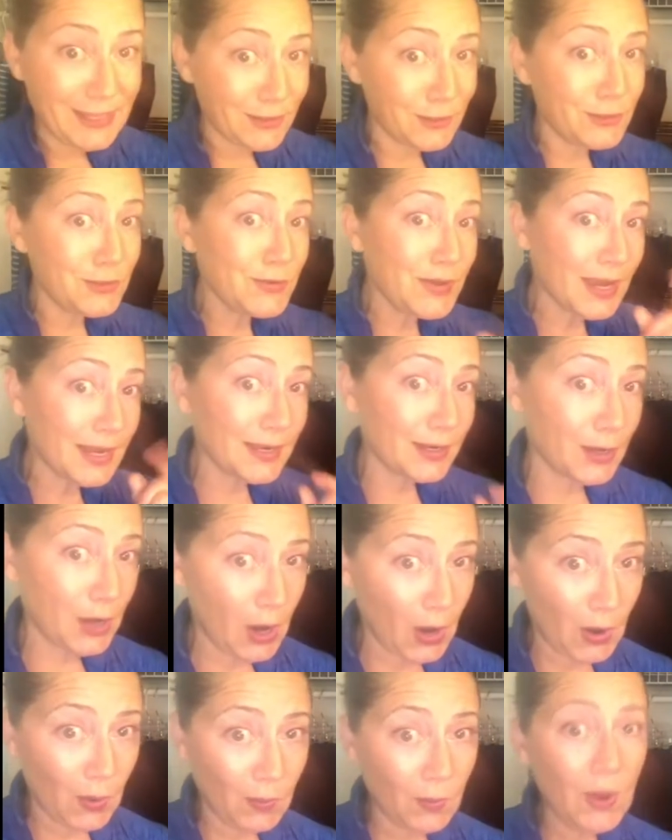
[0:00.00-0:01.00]
Either you gotta
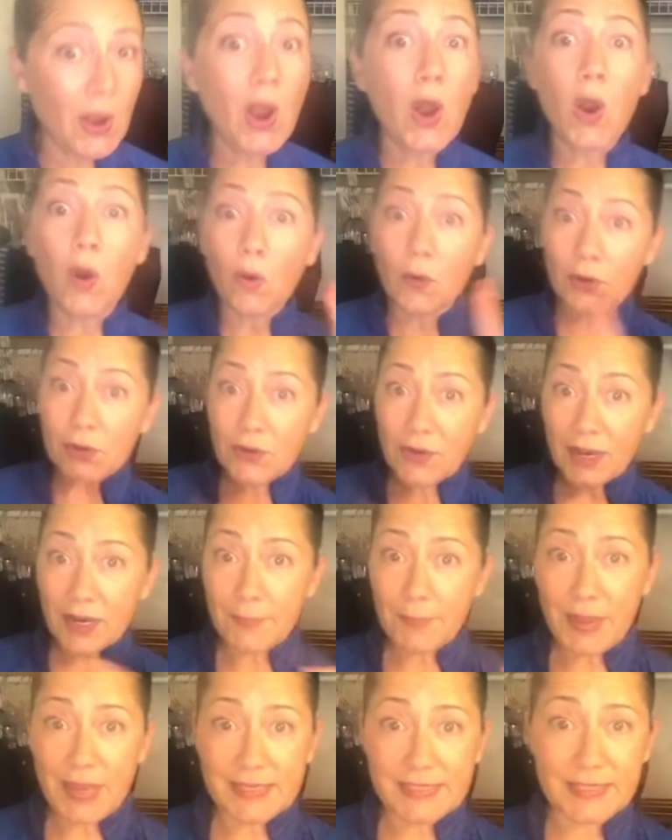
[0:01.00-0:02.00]
go or you
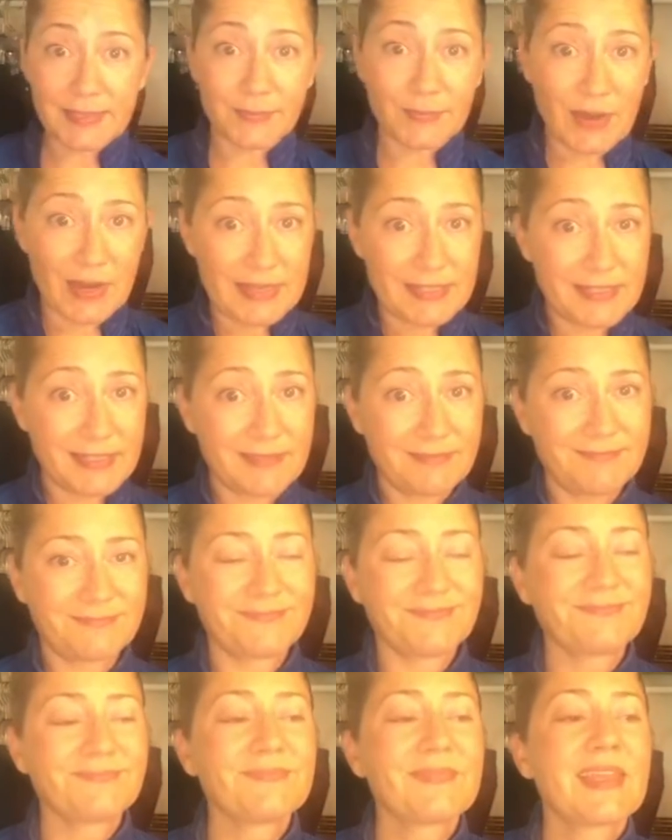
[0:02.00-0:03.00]
gotta pay some rent.
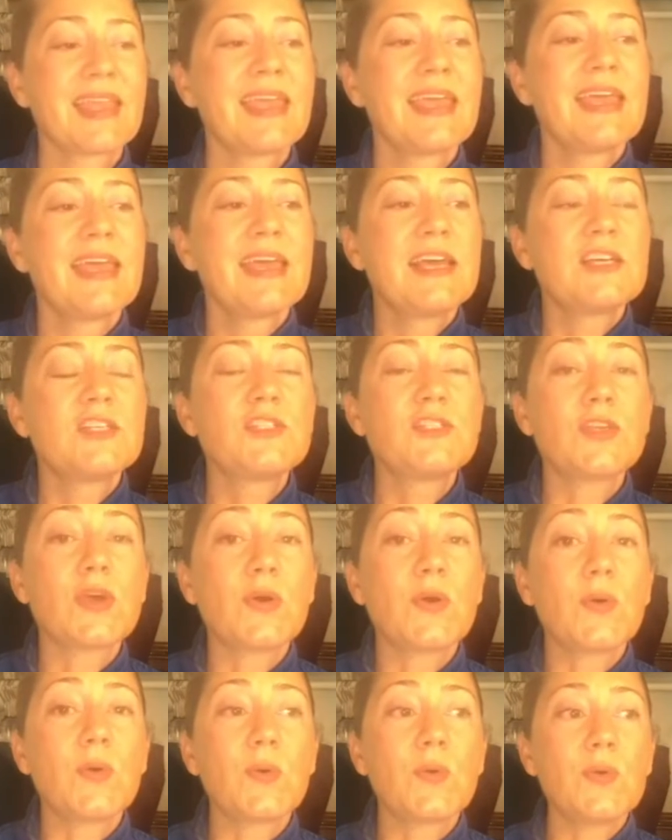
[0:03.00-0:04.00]

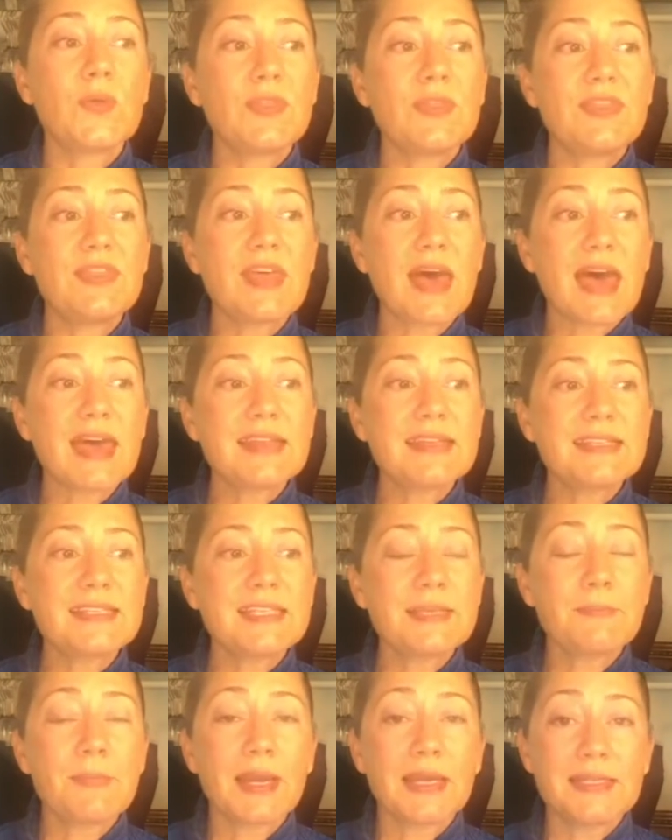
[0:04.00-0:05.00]
So that is
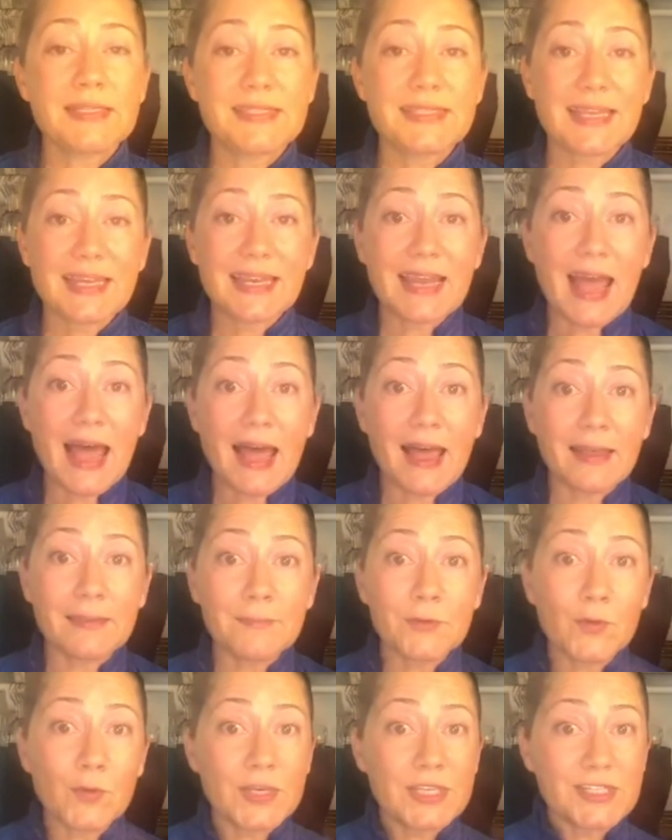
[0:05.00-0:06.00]
the mindset
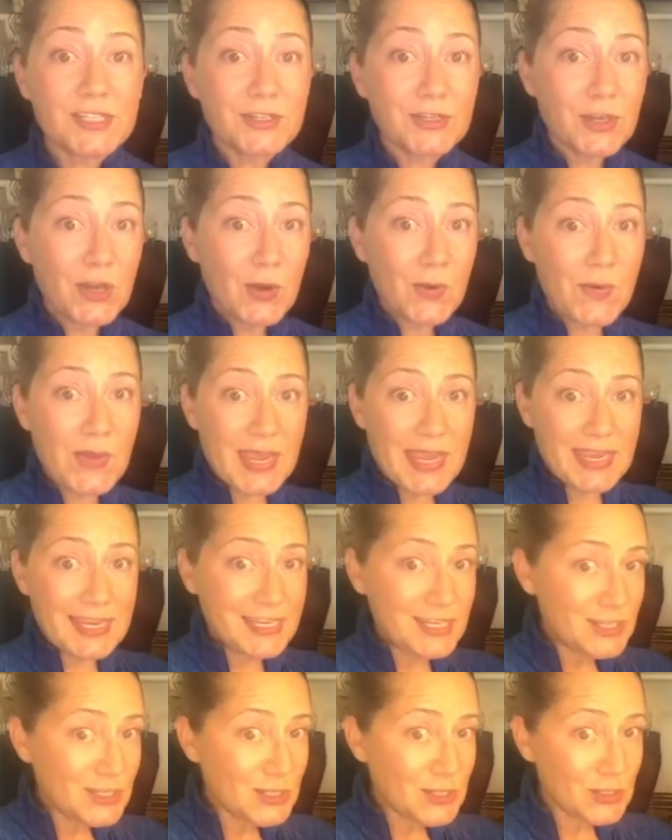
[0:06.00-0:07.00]
I'm going to go
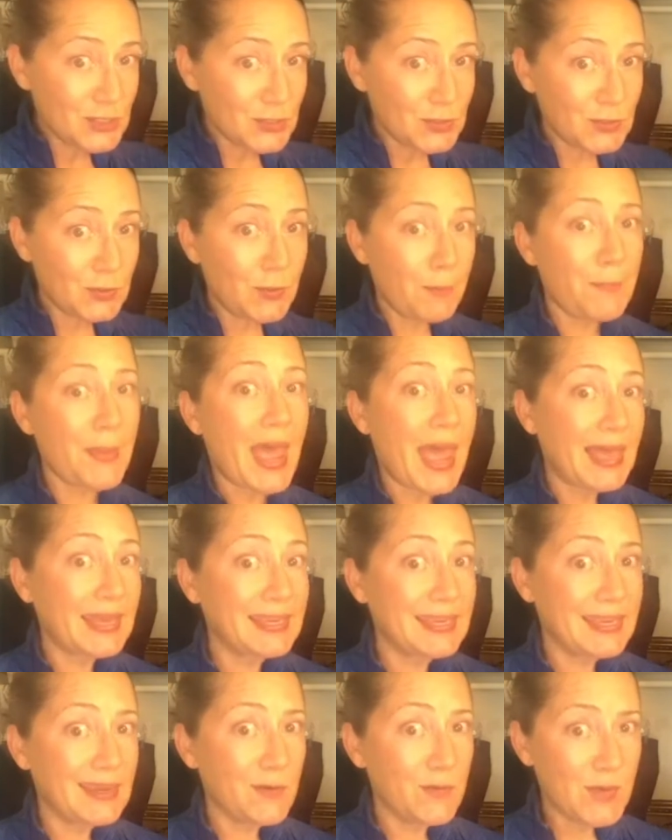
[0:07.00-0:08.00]
into
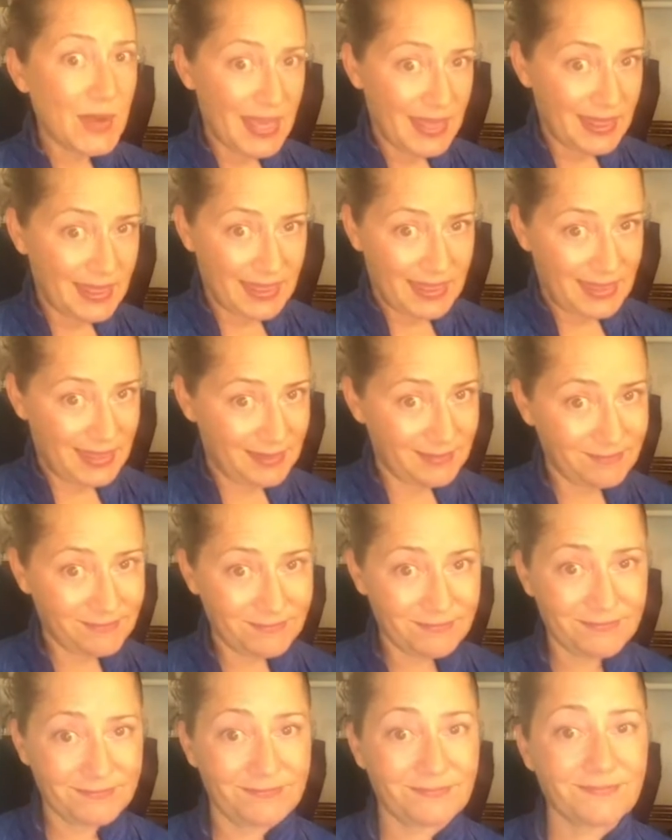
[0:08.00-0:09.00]
packing with.
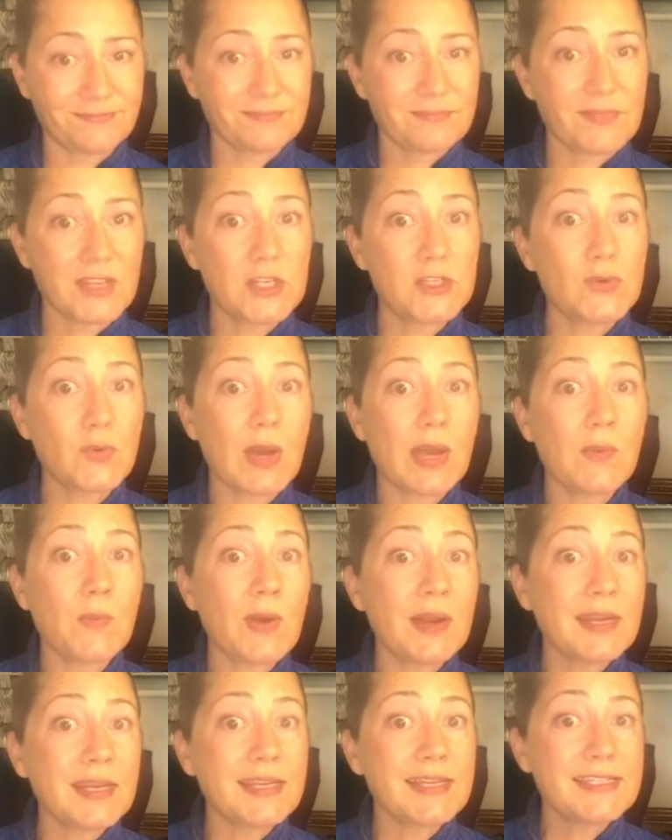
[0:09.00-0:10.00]
Do I
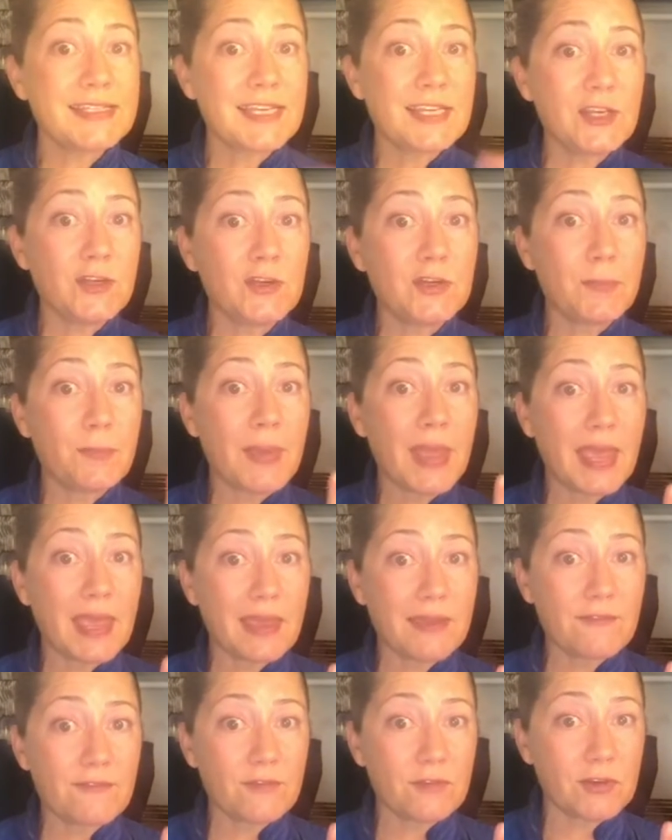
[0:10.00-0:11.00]
wanna continue to
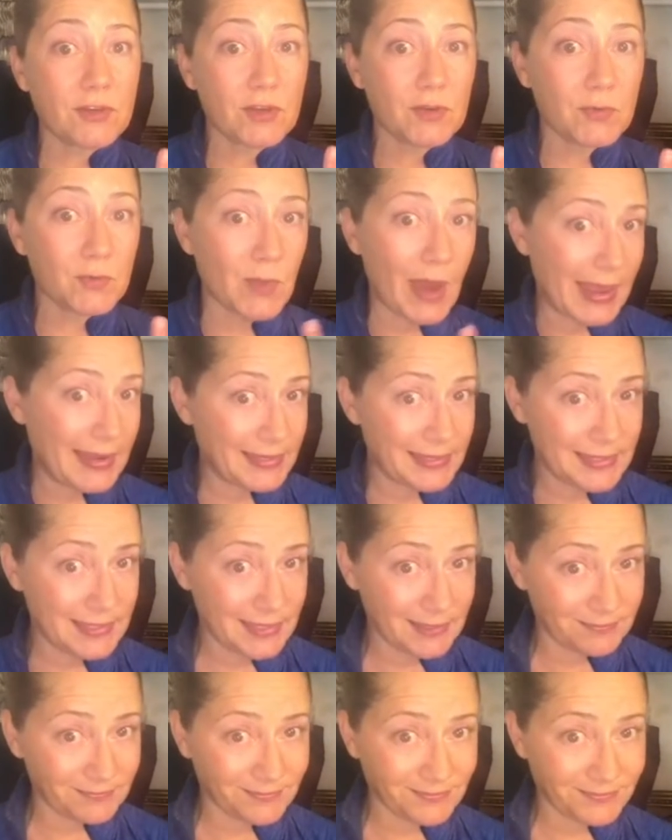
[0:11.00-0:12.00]
pay for your rent?